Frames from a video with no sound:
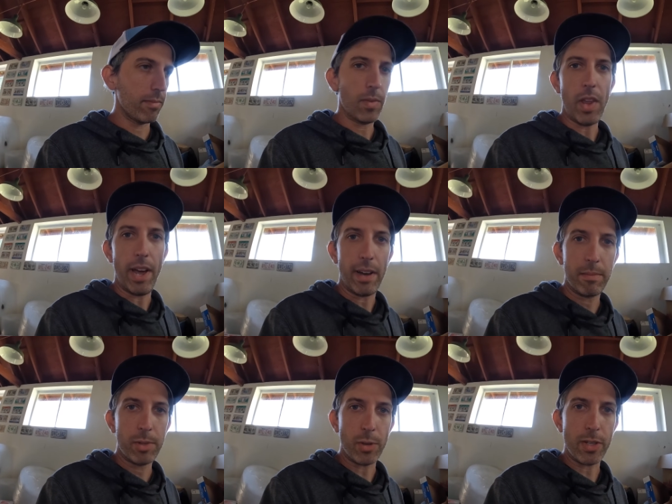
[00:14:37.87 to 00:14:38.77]
yeah,
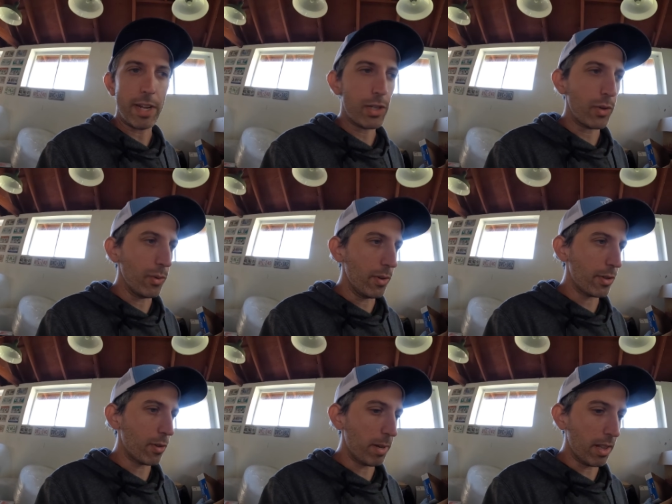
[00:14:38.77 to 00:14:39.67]
so stay tuned.
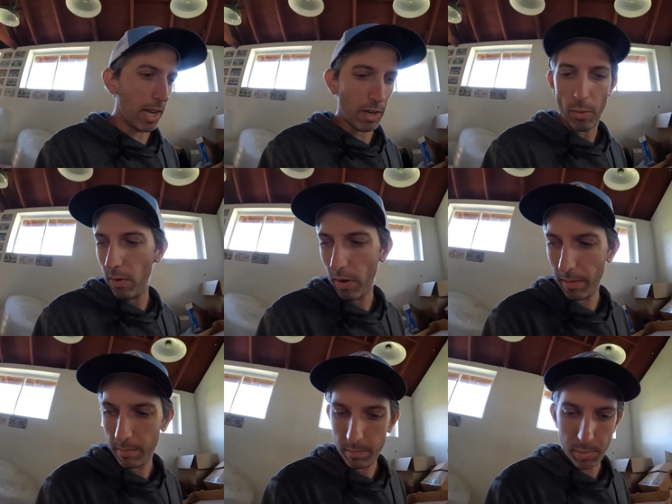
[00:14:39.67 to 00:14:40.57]
There's gonna be a lot going
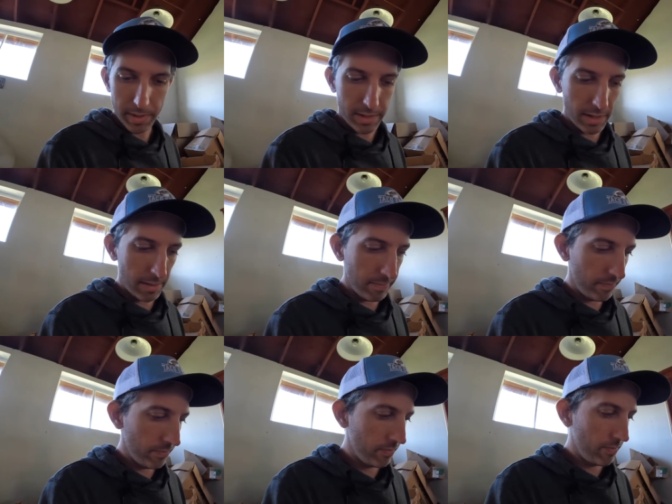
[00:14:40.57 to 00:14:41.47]
on, but um,
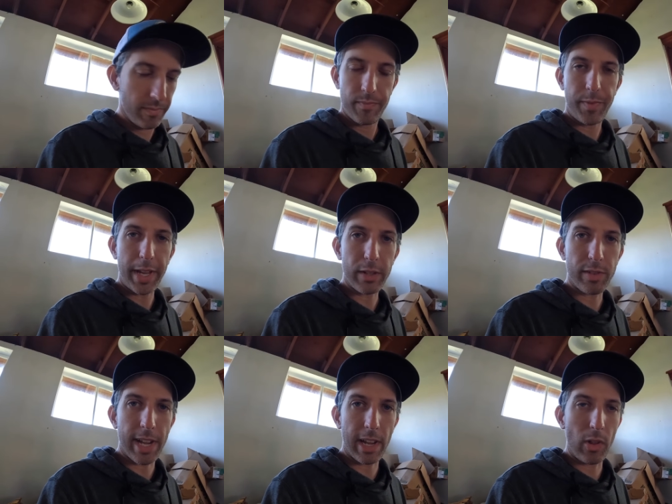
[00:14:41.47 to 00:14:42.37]
thanks for
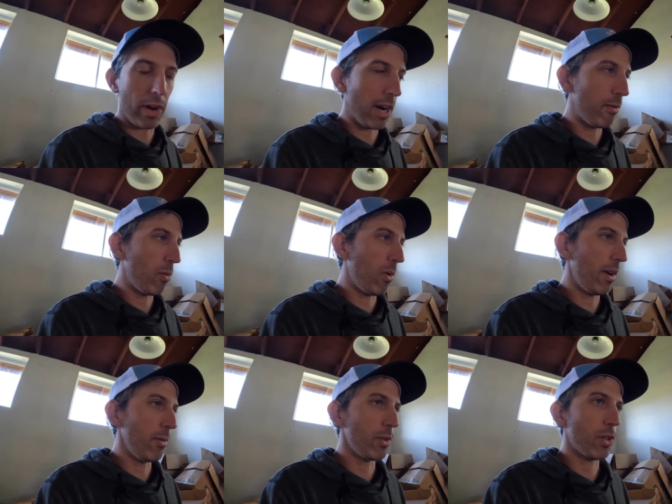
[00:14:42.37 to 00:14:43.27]
tagging along,
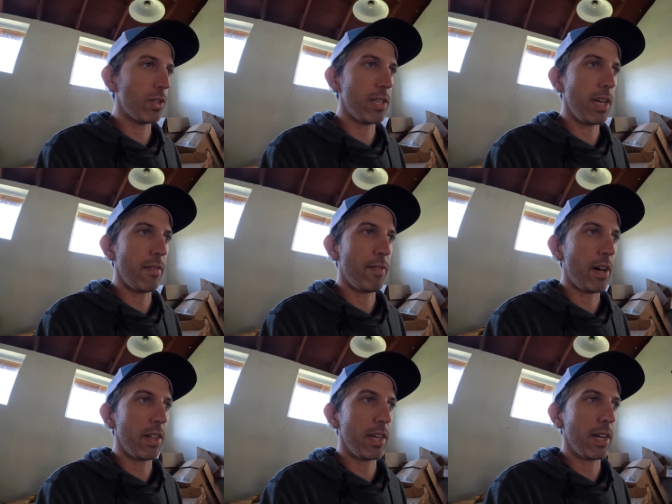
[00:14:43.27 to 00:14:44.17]
everyone. It was a good day.
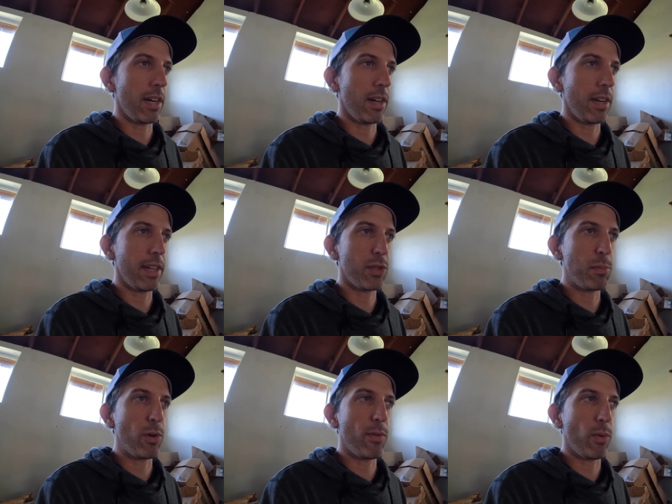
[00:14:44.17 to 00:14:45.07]
Finally, uh, a nice,
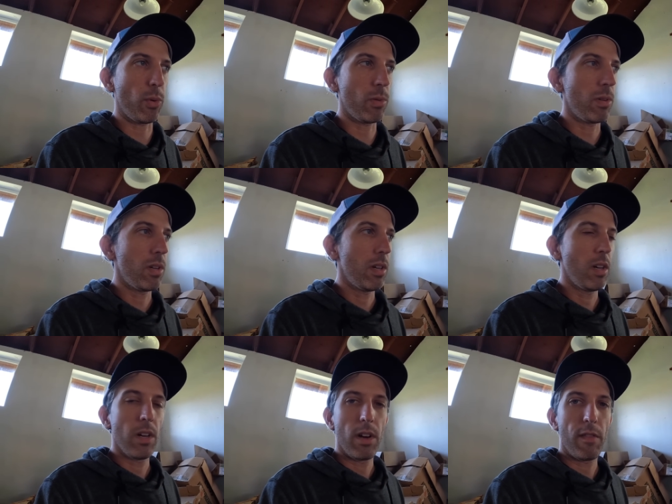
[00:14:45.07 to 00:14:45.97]
beautiful
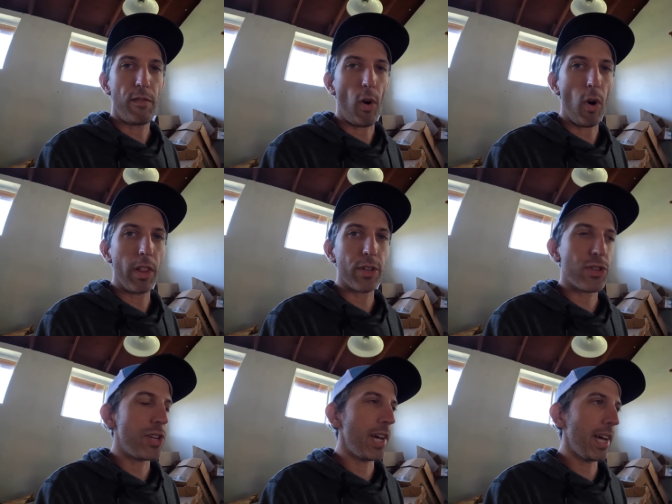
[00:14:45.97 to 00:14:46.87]
fallish
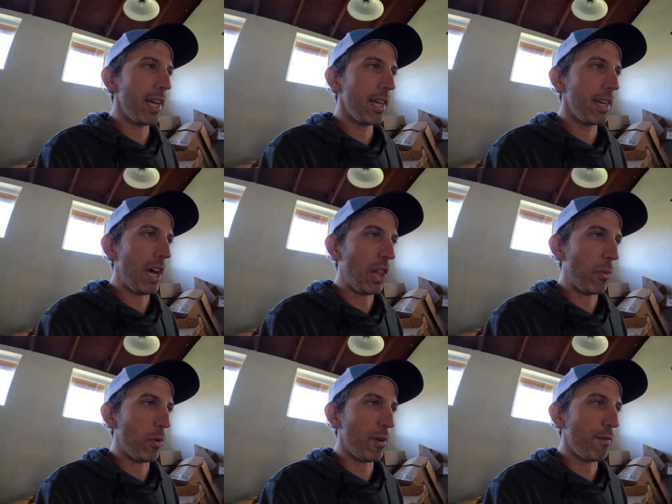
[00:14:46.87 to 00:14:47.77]
day. Now
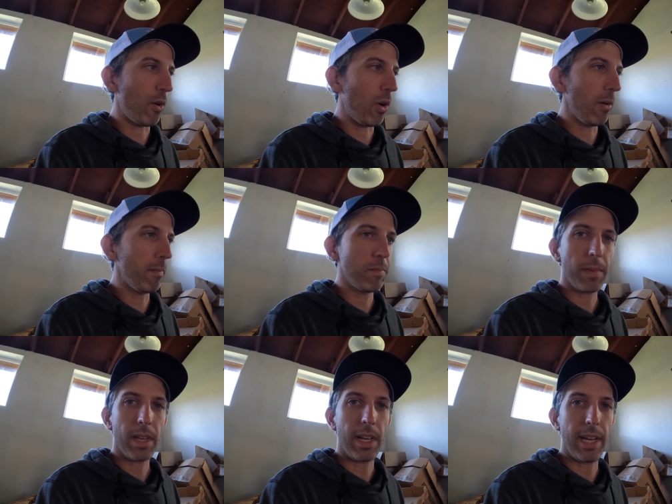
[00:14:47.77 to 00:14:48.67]
that we're in fall,
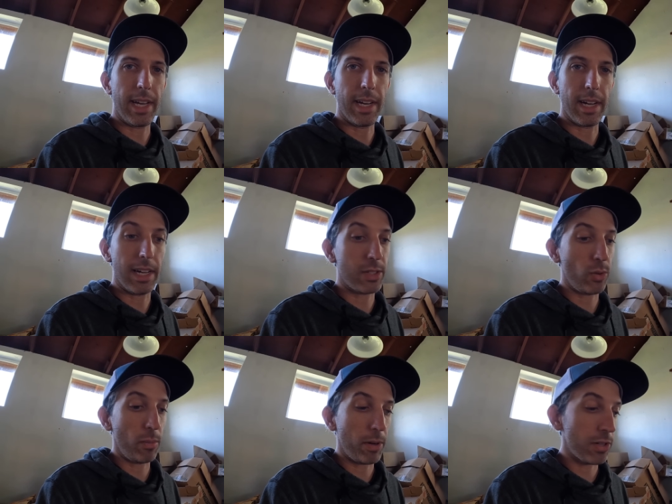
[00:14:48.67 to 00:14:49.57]
and uh, I
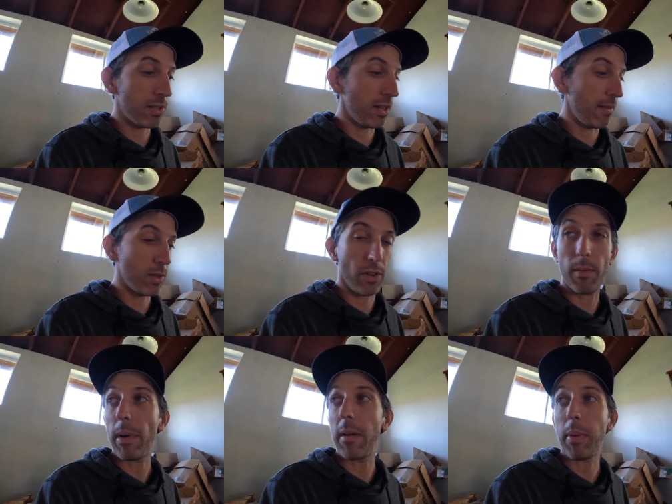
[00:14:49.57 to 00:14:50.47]
sold a bunch of stuff, so
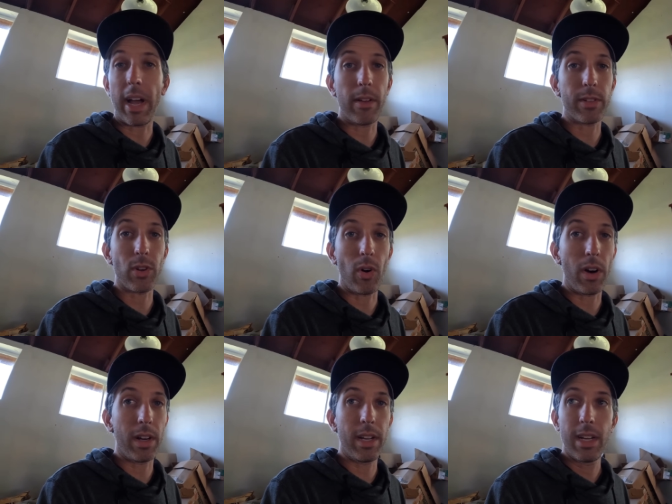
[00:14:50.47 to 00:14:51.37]
my pile is
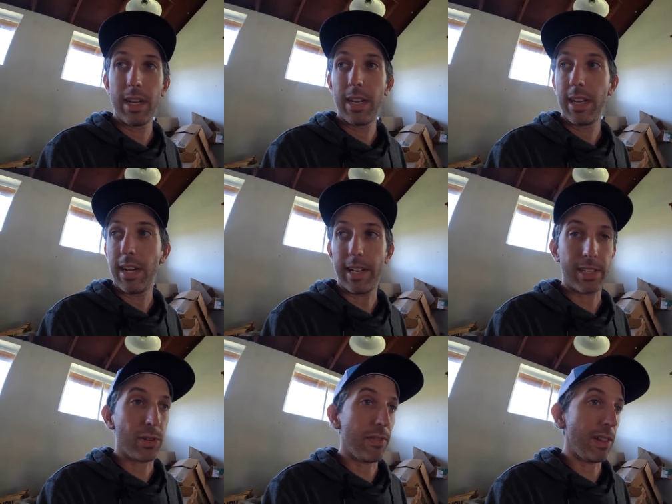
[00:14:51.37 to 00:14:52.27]
gone. I
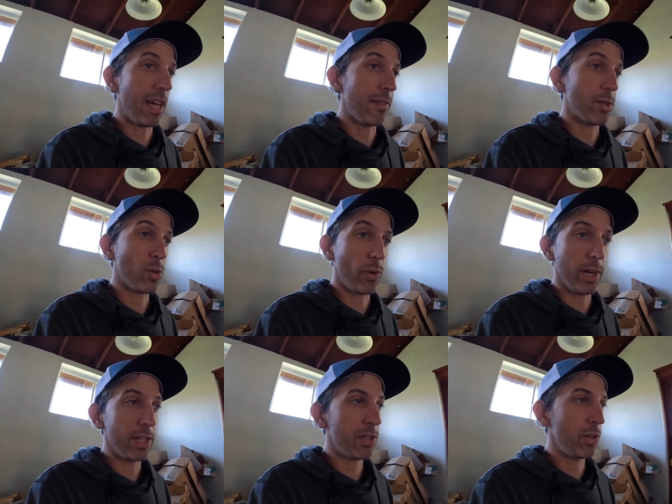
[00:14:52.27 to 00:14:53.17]
still have a lot of
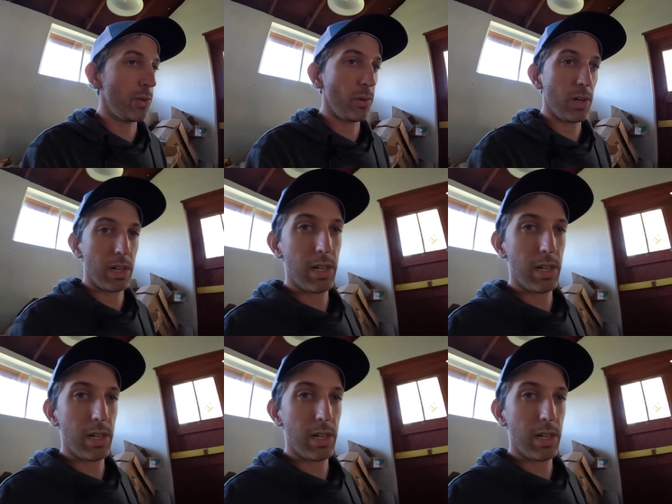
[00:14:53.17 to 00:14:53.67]
sorting to do,